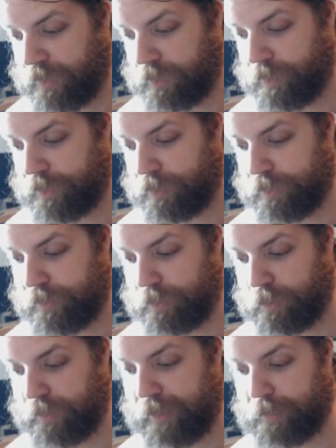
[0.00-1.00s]
with creatures you
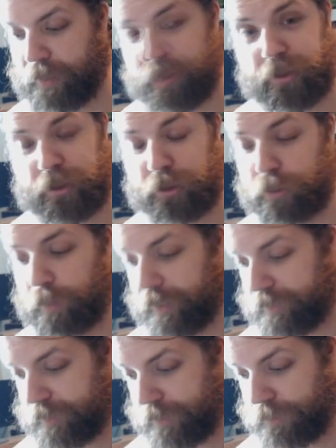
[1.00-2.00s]
control, get
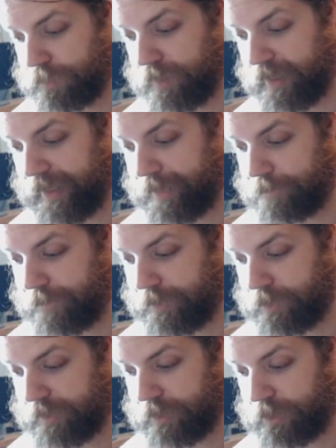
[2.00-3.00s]
+2/+2, have
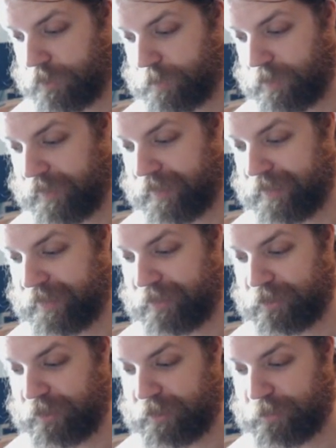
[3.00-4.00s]
vigilance, trample, and
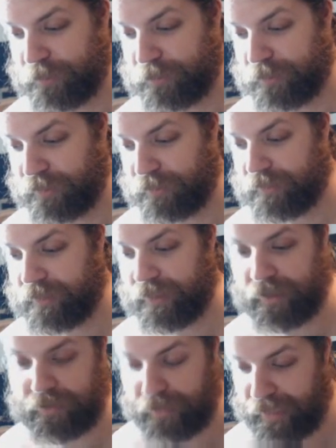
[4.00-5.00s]
indestructible. So
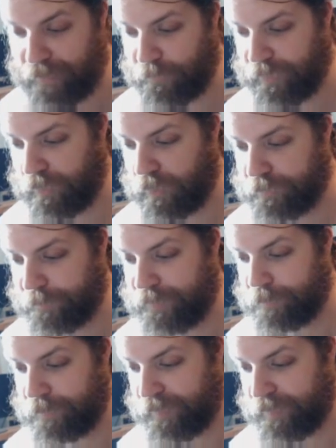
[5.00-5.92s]
a game-winning ultimate,